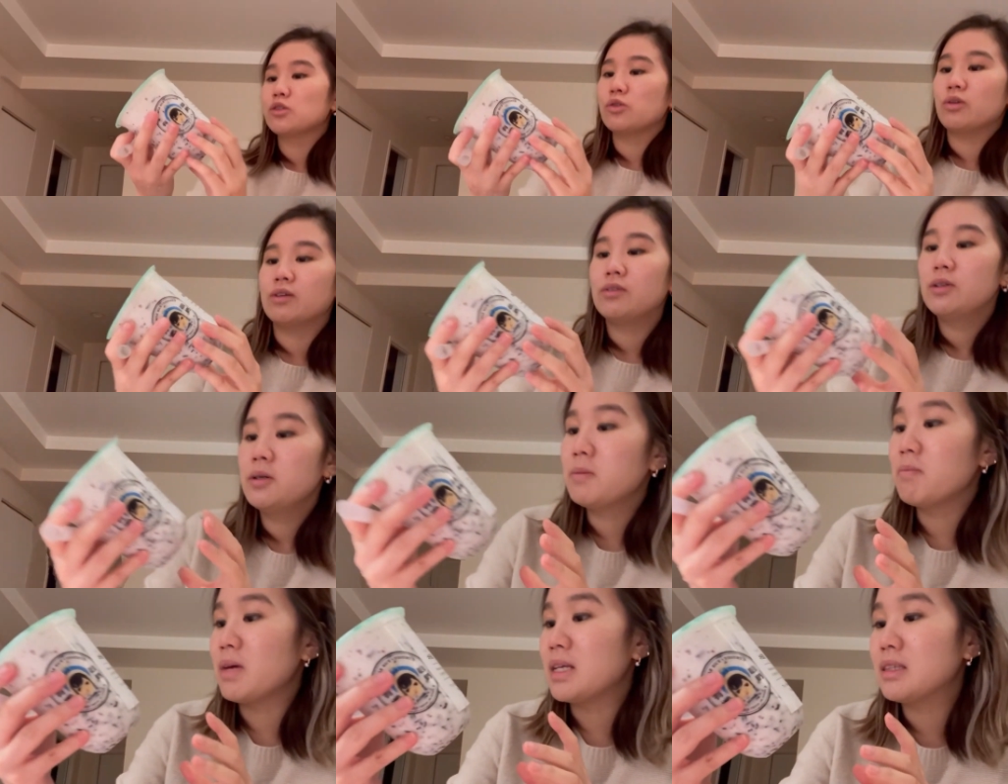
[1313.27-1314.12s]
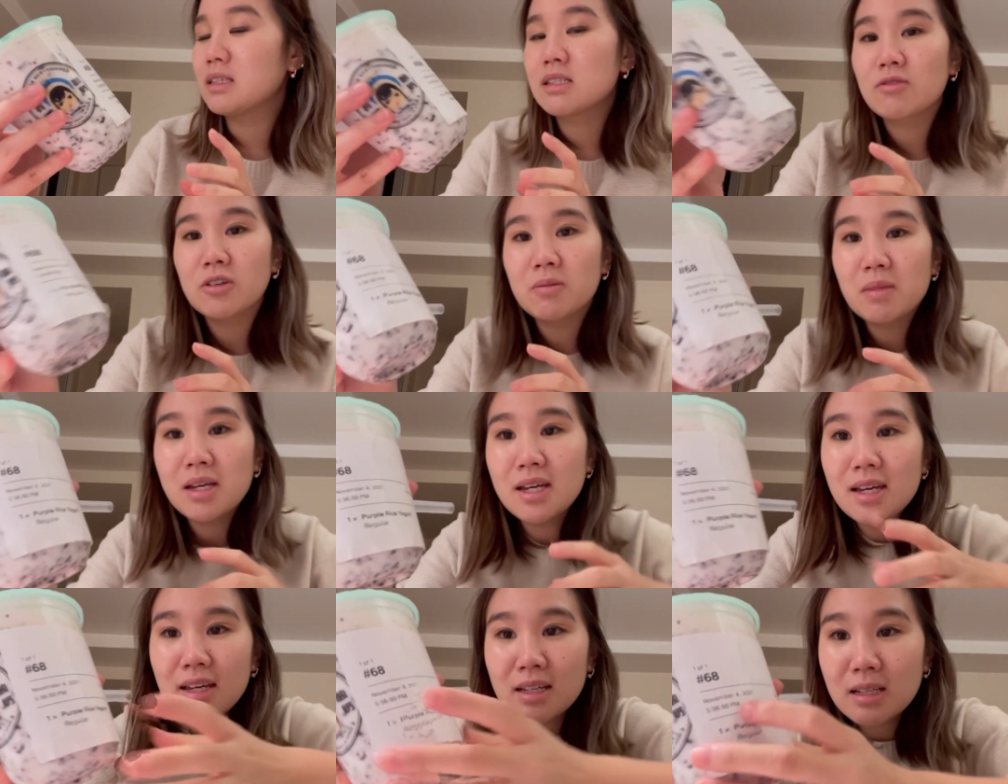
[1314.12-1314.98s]
whoever made this for
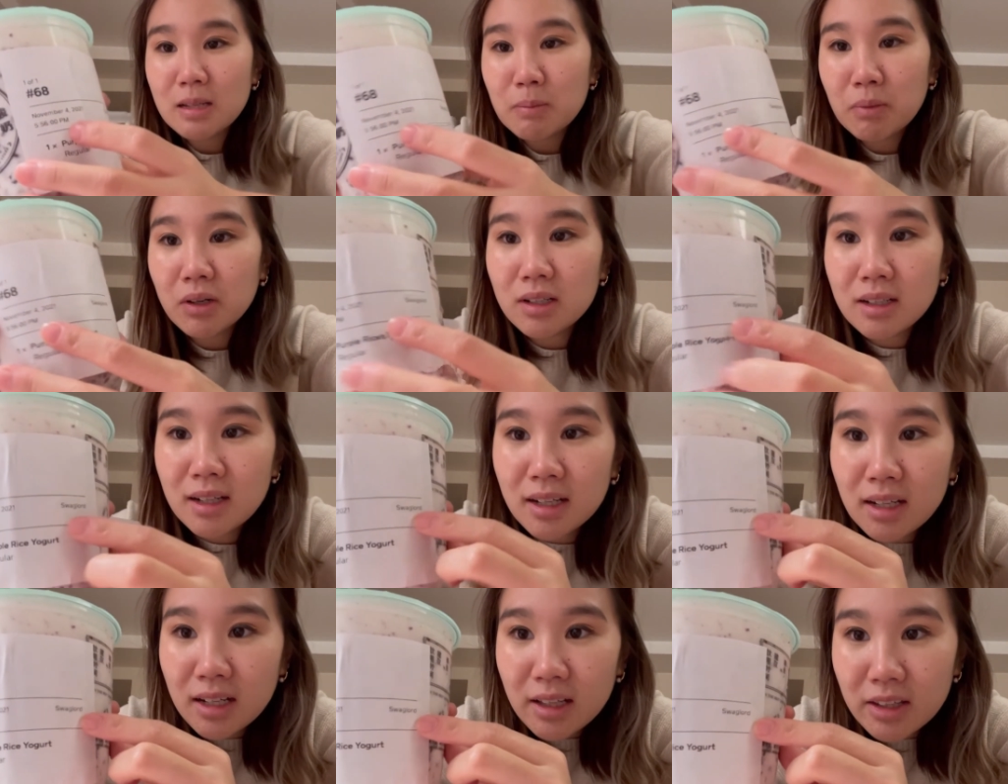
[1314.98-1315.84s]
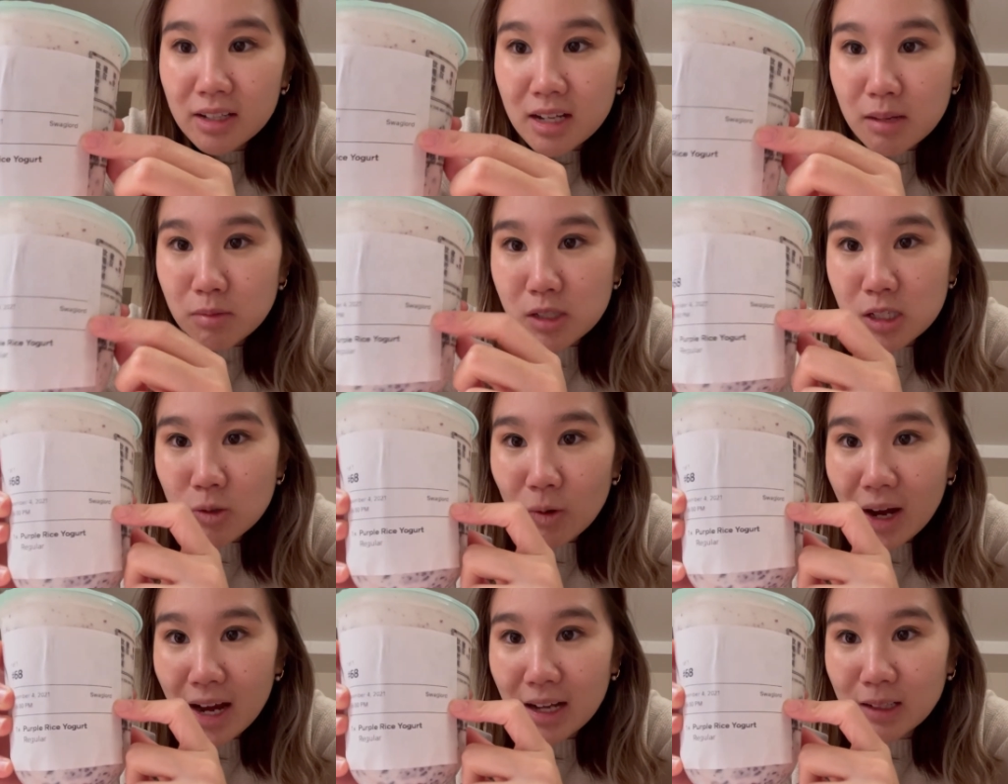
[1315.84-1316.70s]
me, he put the name
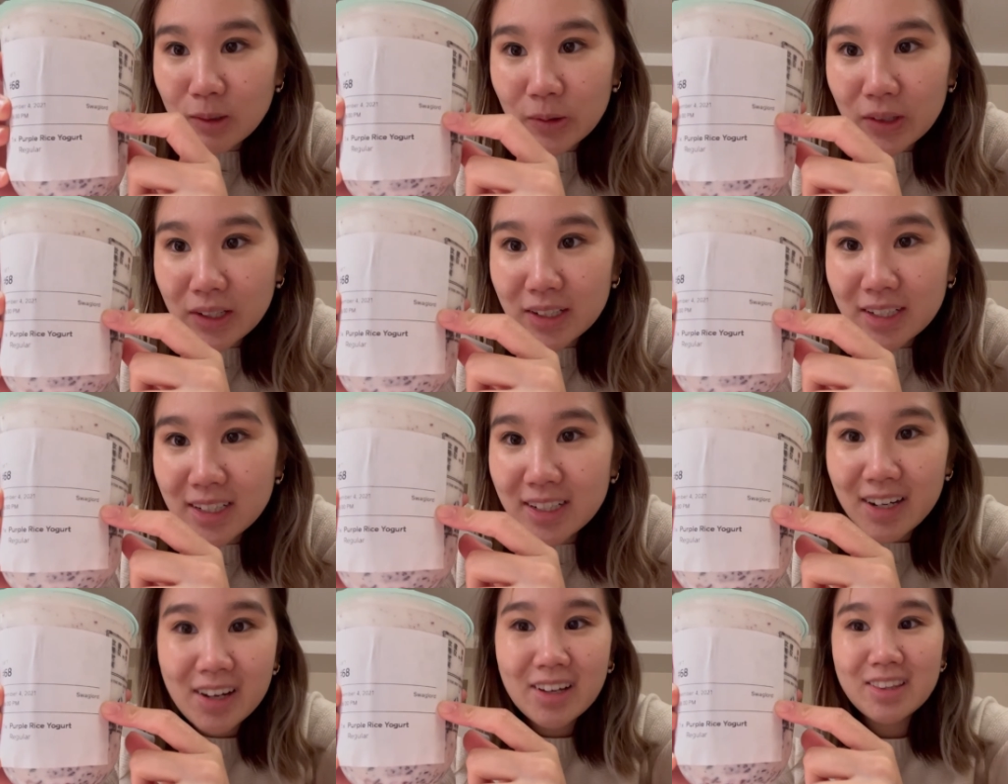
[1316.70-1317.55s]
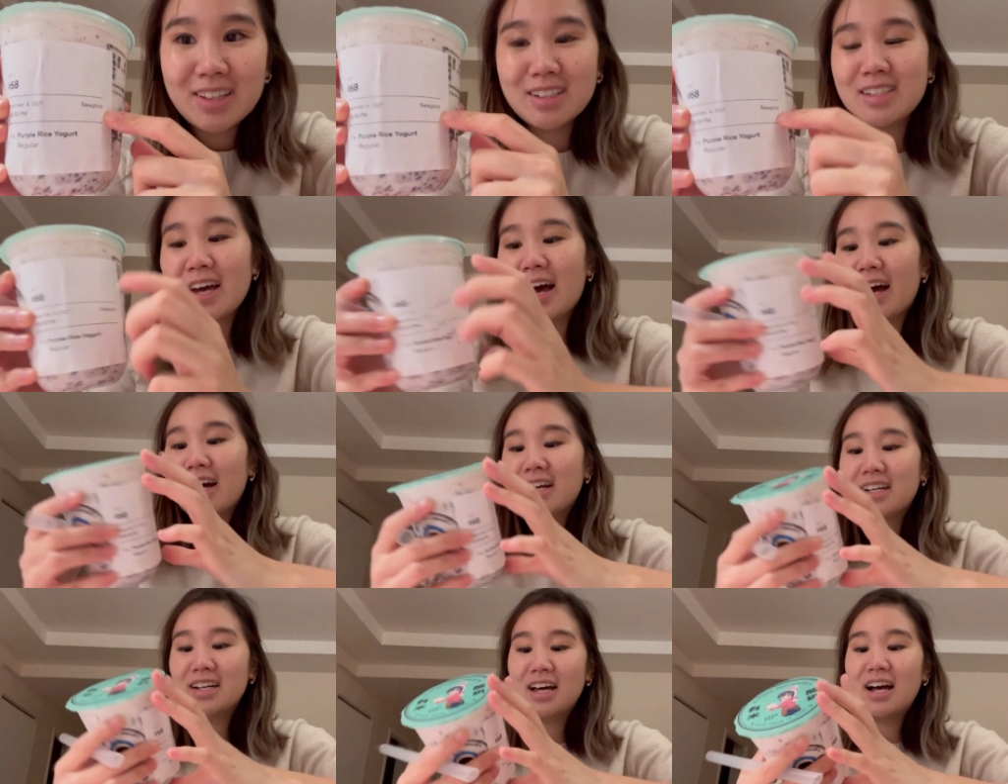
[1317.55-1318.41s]
Swag Lord on the
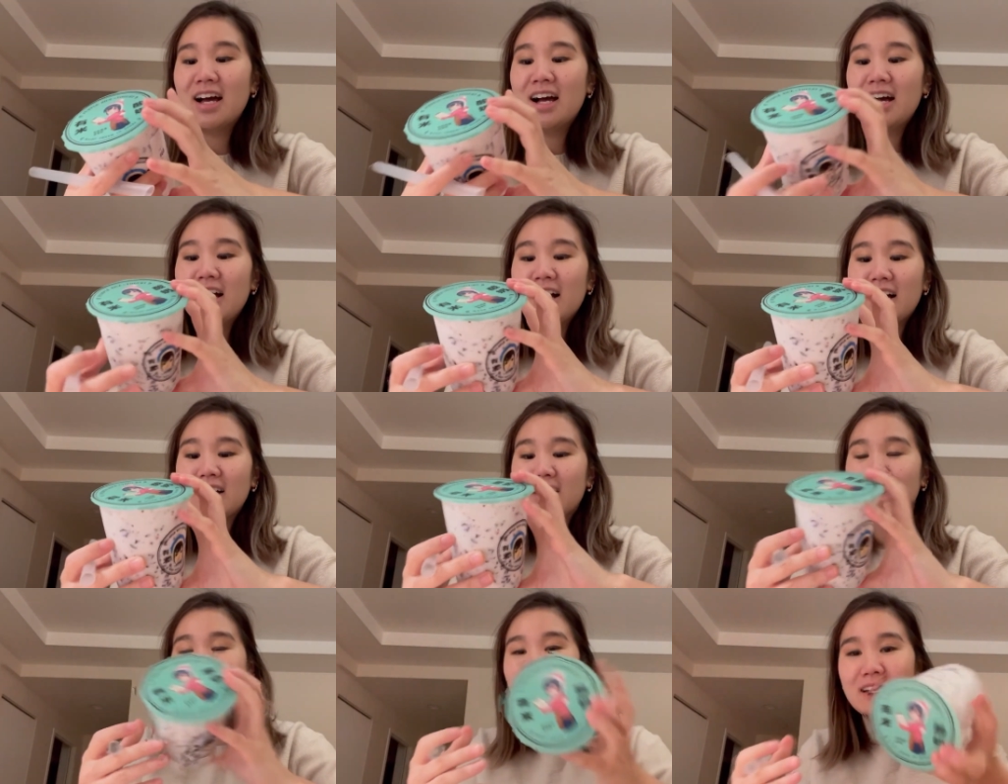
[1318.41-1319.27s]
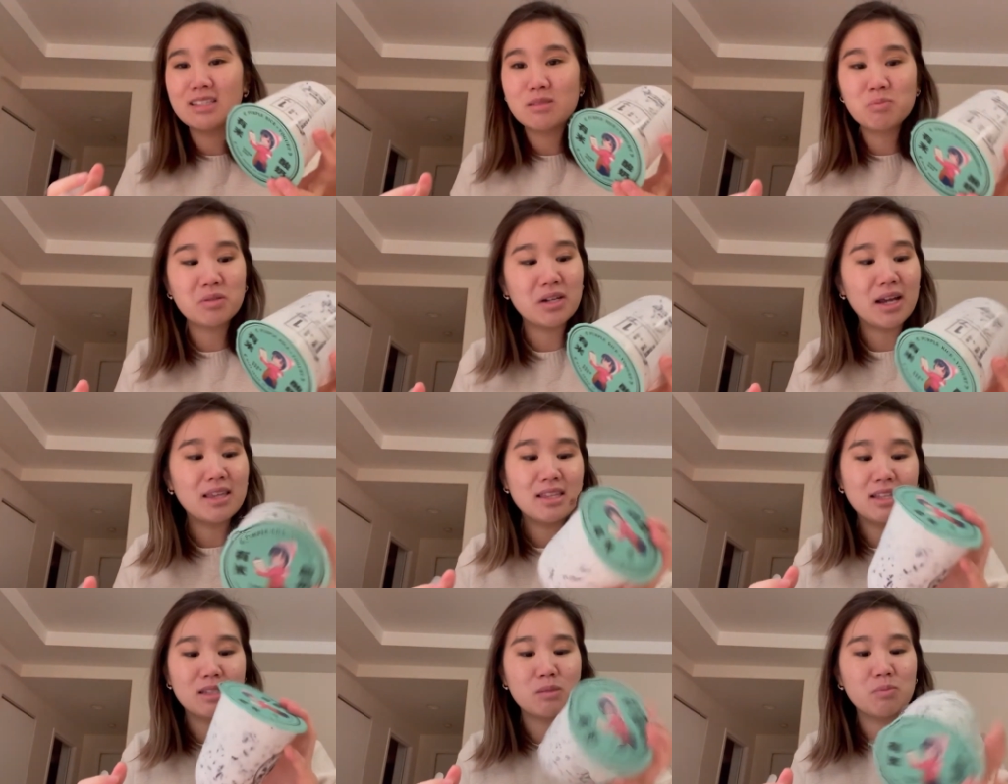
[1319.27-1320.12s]
tag. It's I
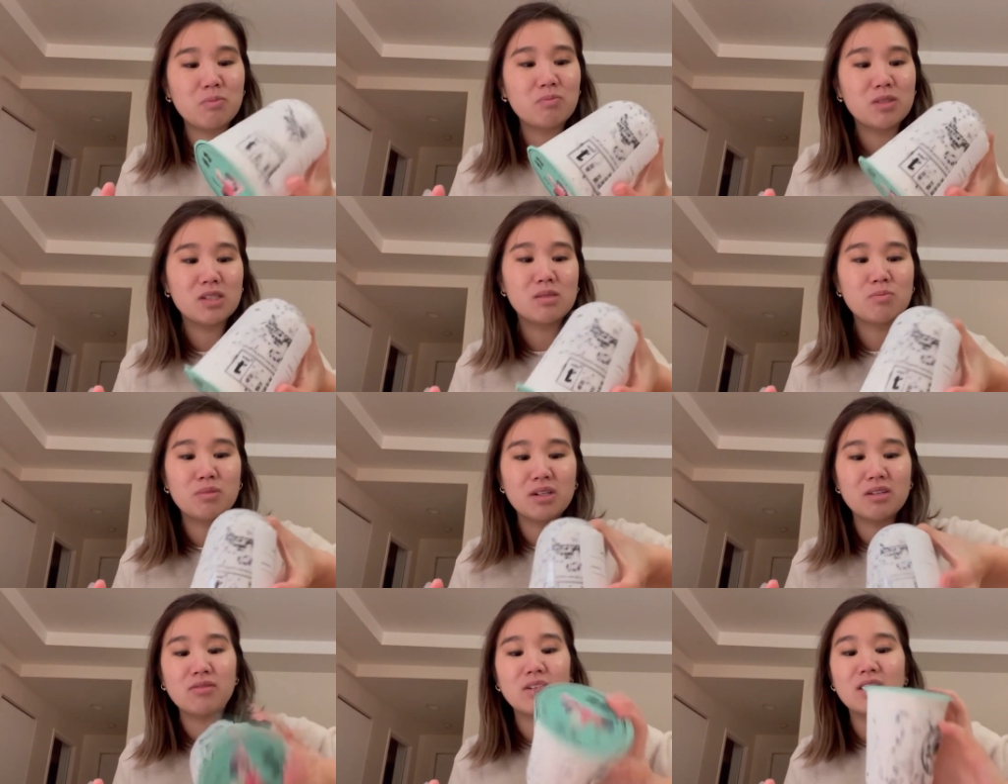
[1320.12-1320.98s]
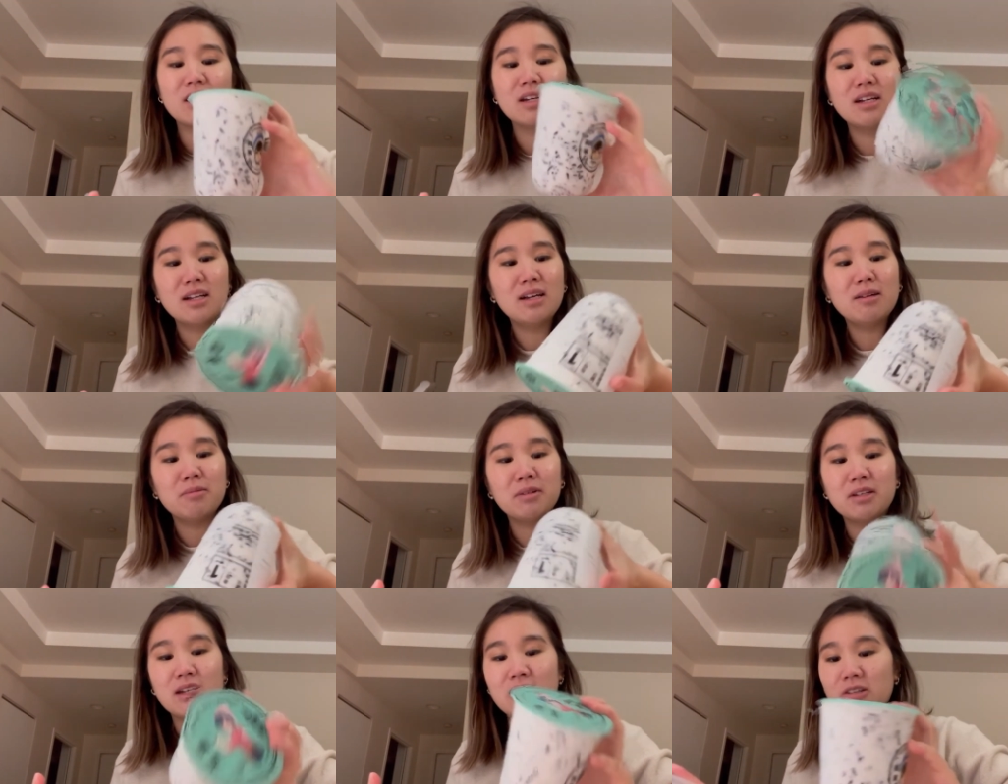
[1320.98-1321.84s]
think that's just pretty funny.
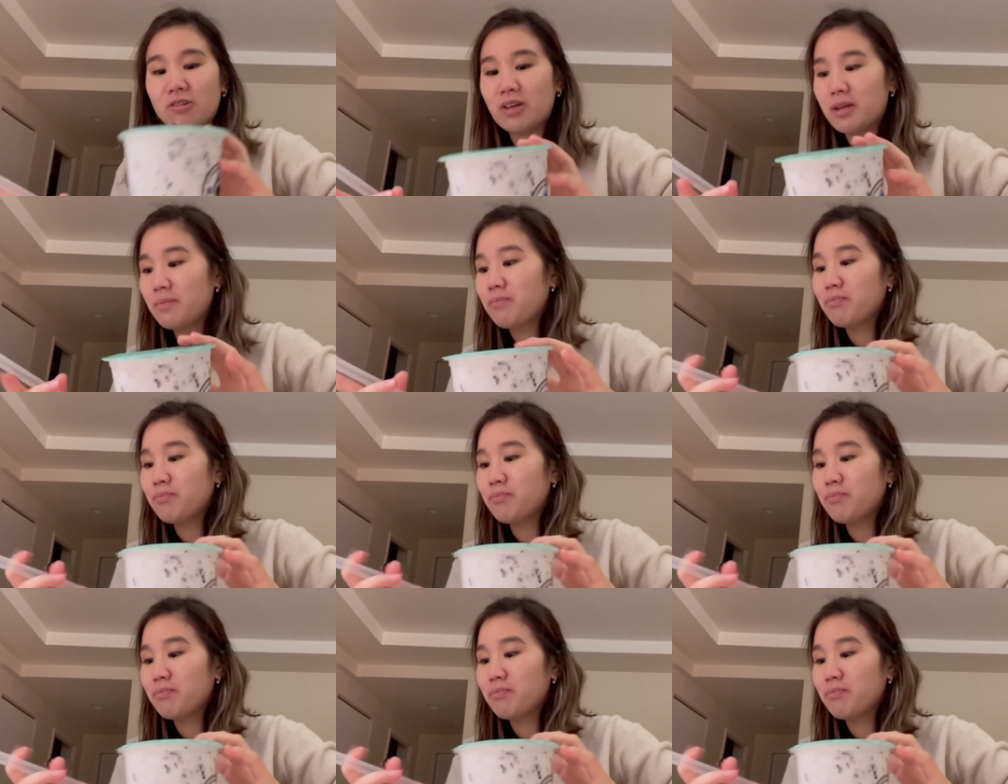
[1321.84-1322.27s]
But anyway,